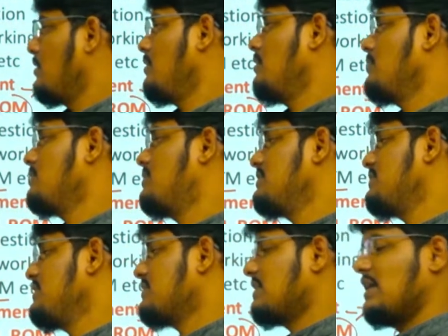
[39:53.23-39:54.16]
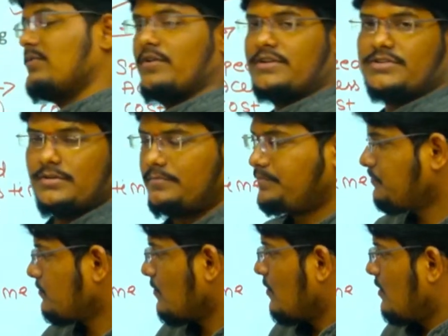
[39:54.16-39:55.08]
This is conversion.
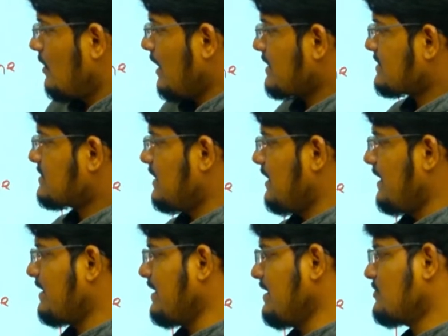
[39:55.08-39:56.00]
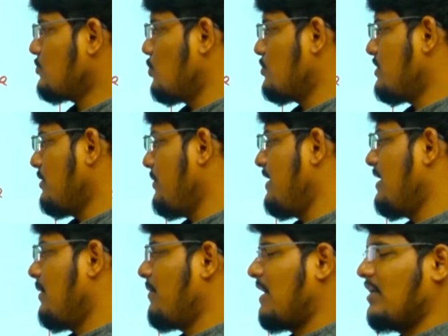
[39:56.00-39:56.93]
Next, linking social media
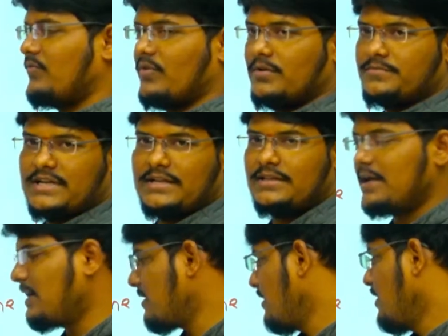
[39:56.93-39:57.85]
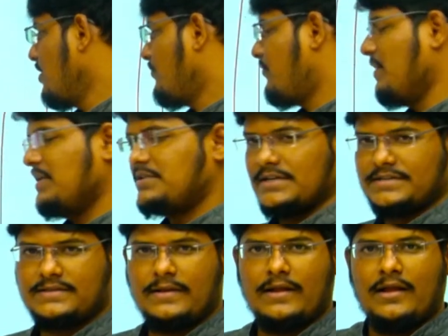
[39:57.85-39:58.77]
platforms and their
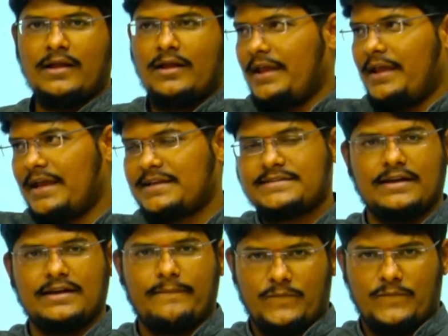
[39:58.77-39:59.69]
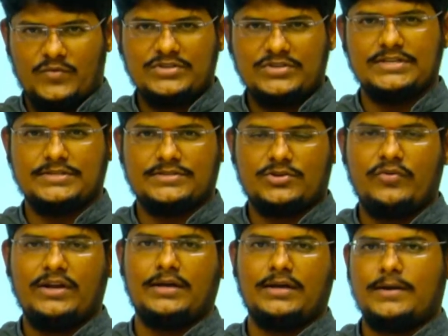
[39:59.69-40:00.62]
features. X, which is
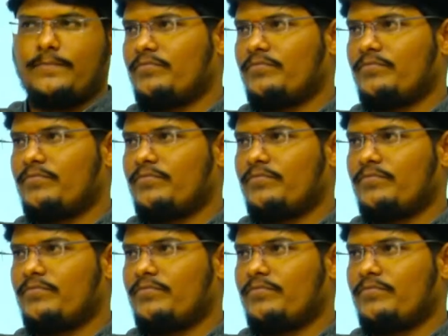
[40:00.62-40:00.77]
Twitter,